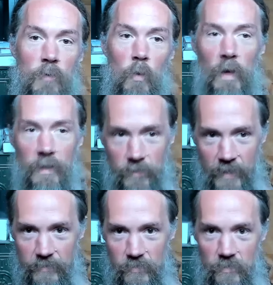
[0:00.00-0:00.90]
Whether
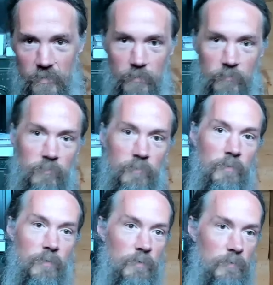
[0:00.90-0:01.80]
that's the
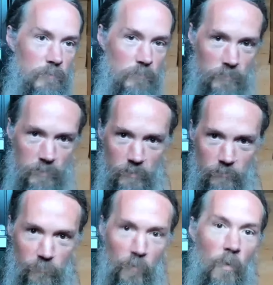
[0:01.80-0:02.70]

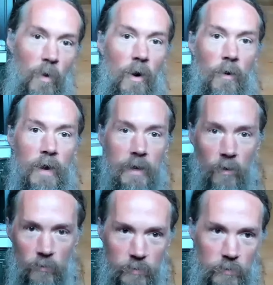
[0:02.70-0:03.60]
Ferrari
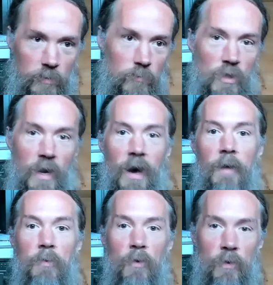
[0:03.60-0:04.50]
or the new
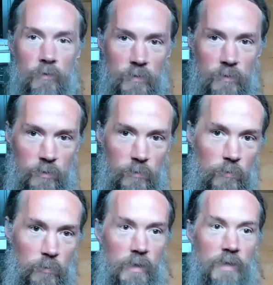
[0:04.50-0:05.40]
job or the
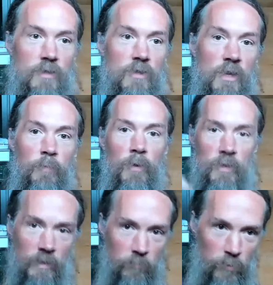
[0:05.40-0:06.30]
new relationship or
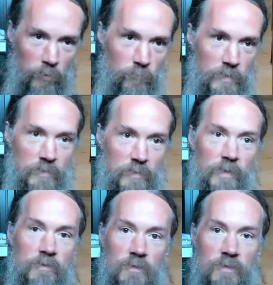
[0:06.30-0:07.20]
the improvements in
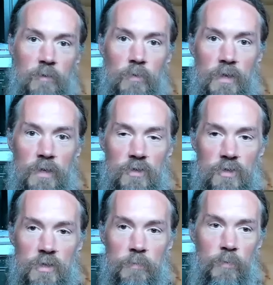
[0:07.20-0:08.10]
the existing
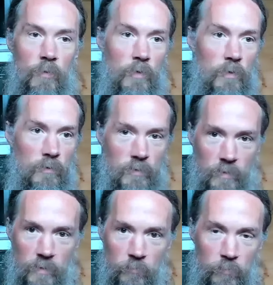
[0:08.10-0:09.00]
relationship or
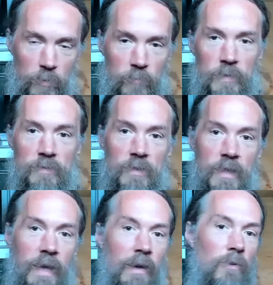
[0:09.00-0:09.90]
the improvements in
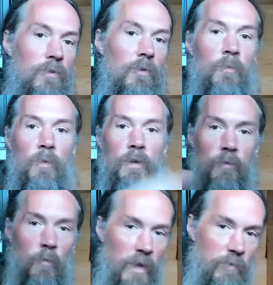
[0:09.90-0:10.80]
the health or
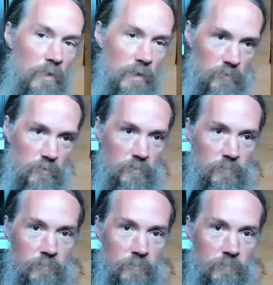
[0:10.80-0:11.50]
whatever it is.